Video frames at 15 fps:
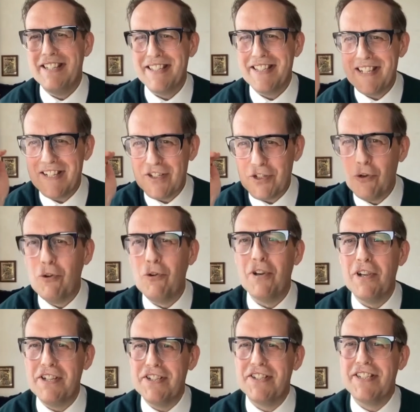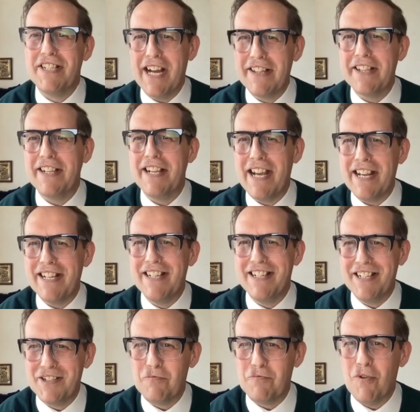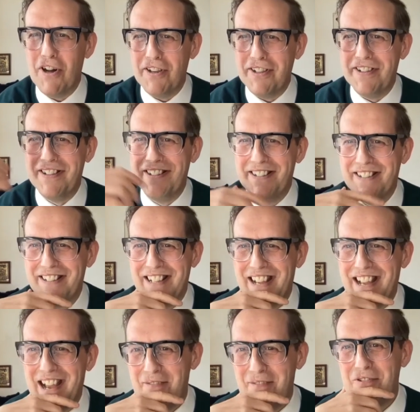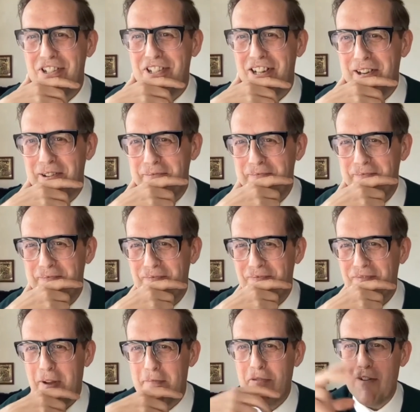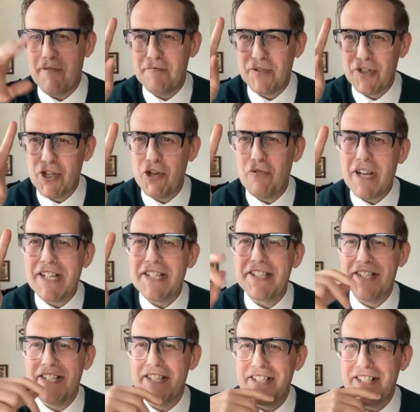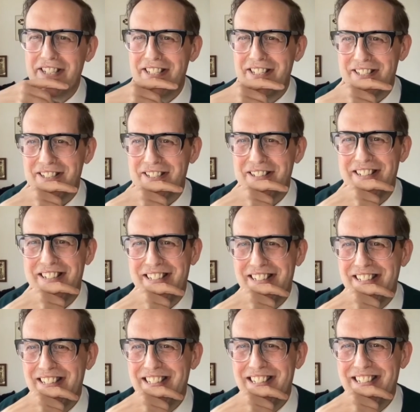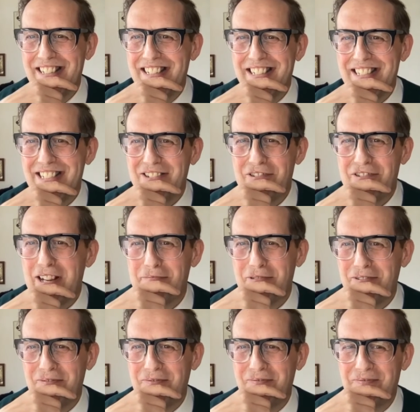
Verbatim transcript: the tallest candidate has won every time, apart from two yeah. instances. It's incredible. Yeah,